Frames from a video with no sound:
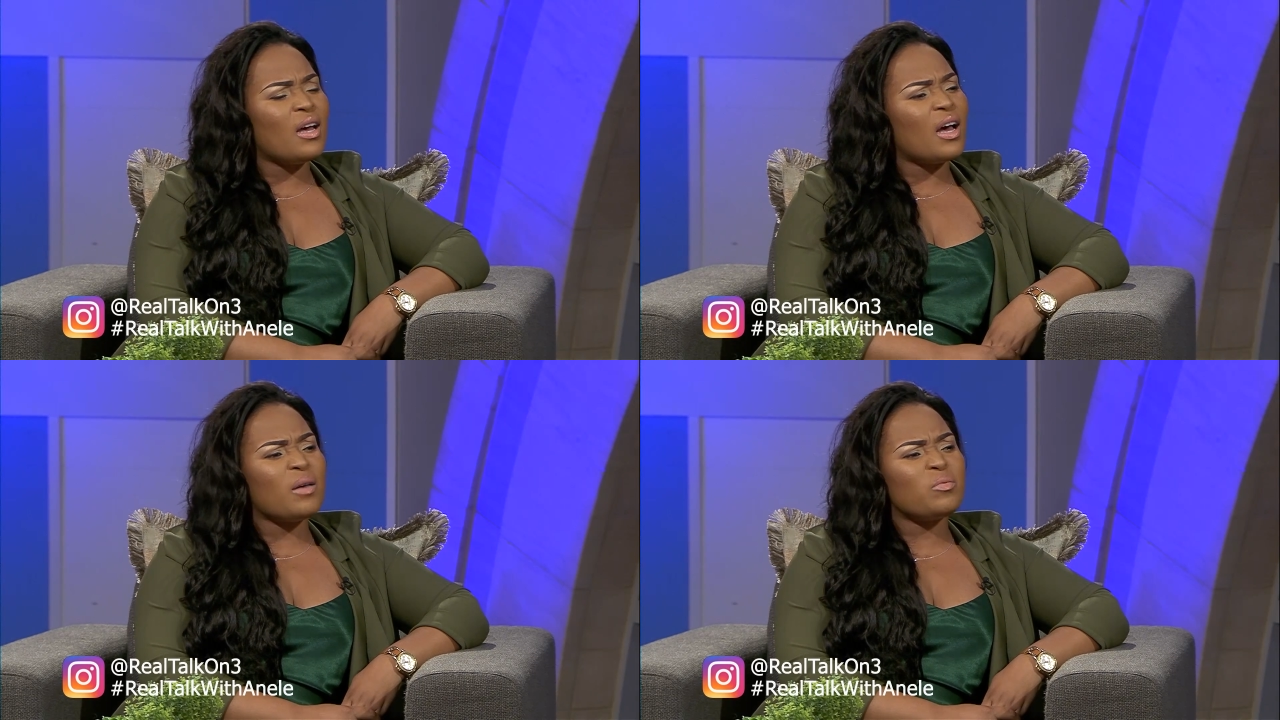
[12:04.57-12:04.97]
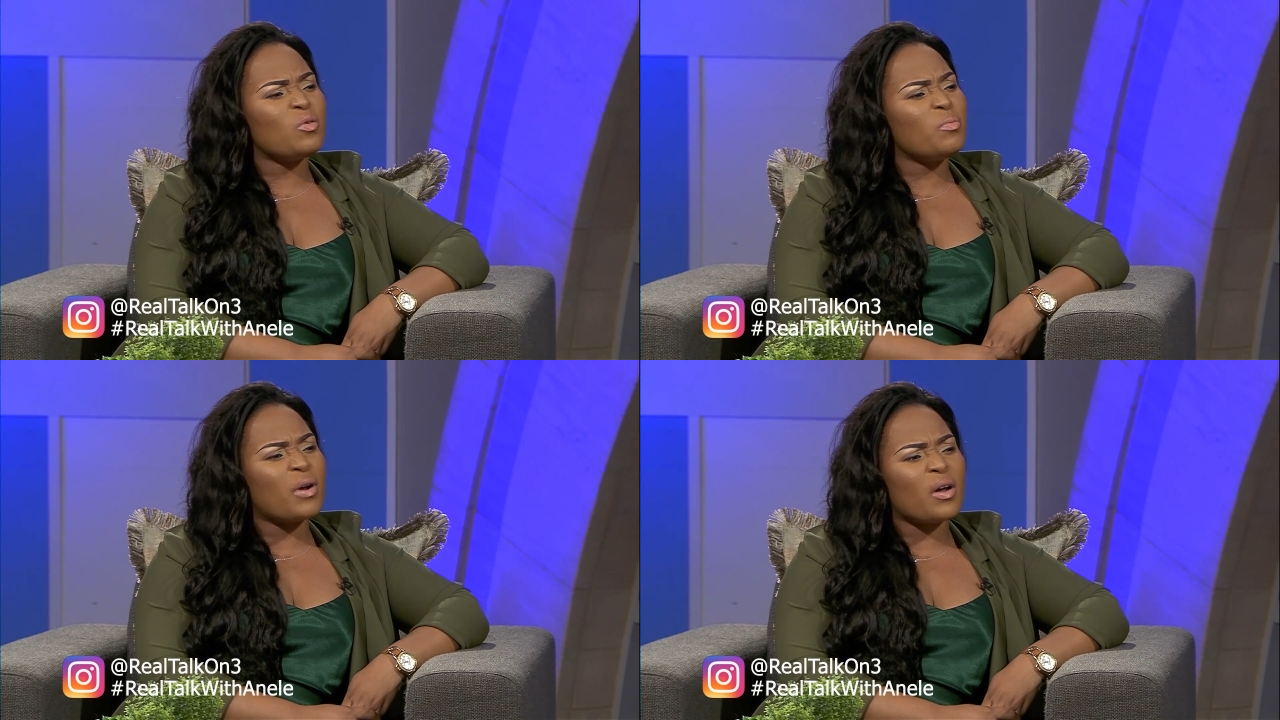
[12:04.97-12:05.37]
I am
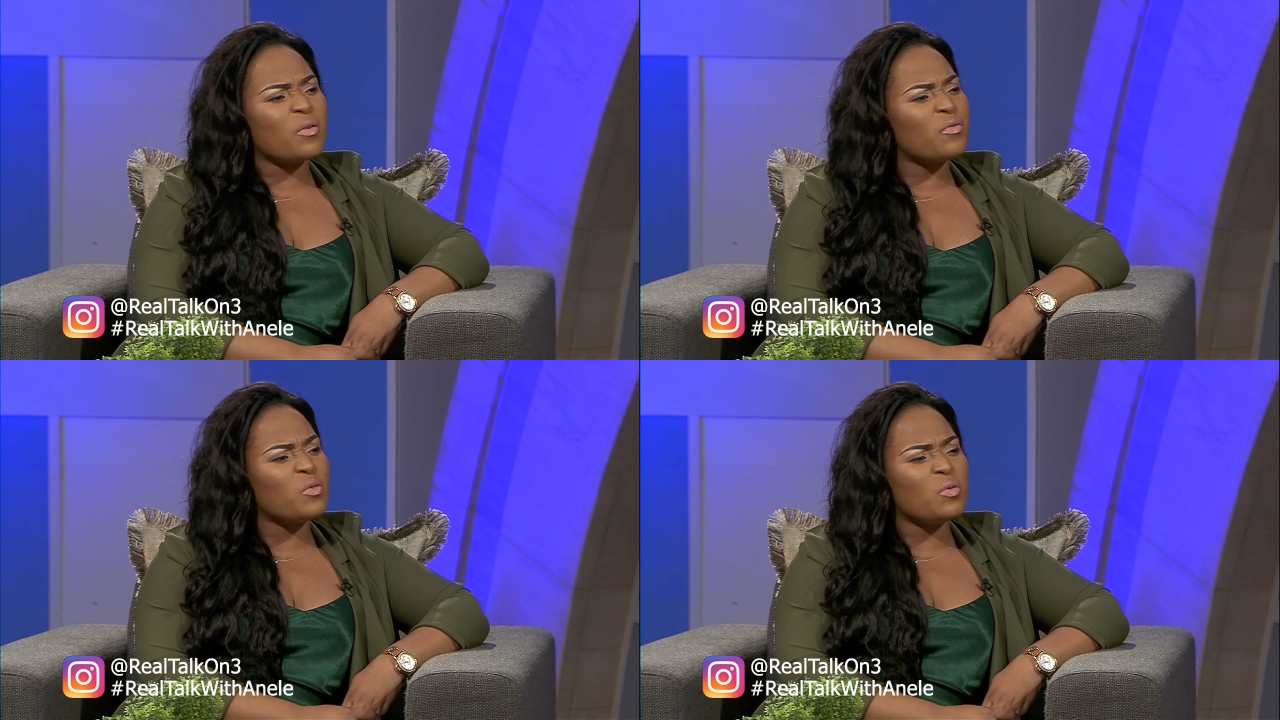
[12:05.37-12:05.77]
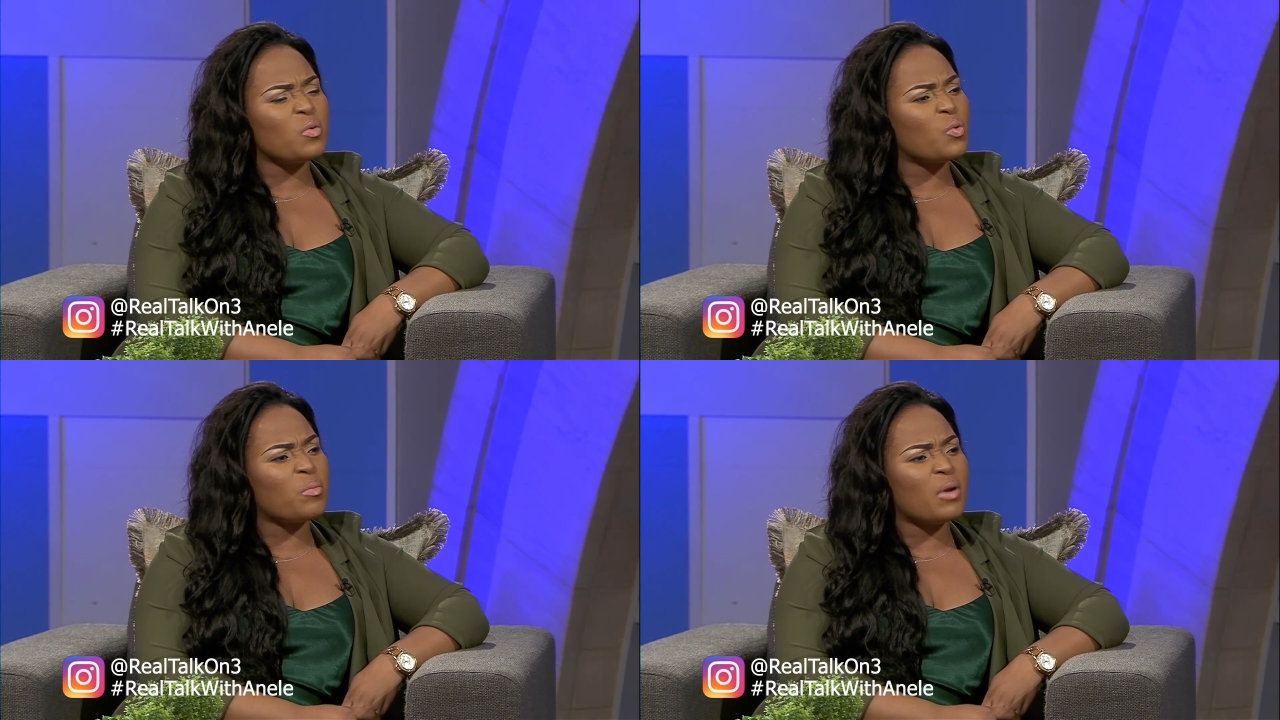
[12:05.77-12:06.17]
so proud of you,
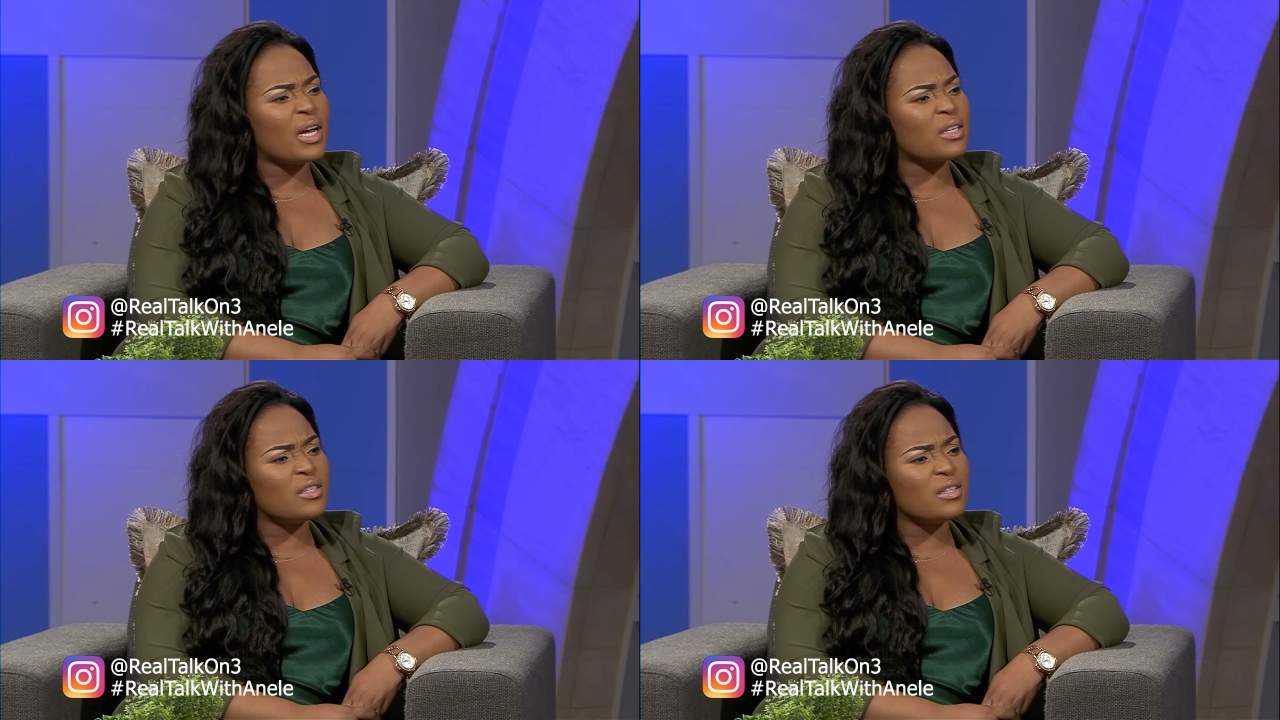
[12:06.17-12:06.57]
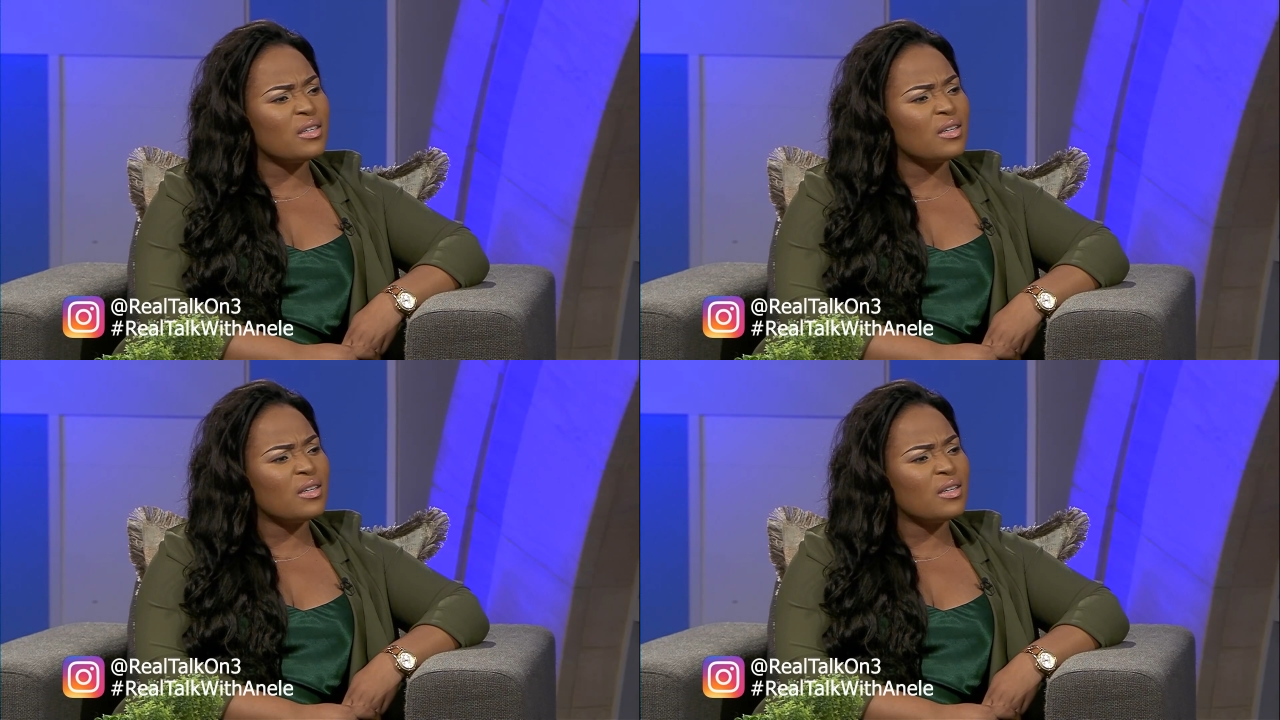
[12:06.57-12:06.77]
Nondwe Blush.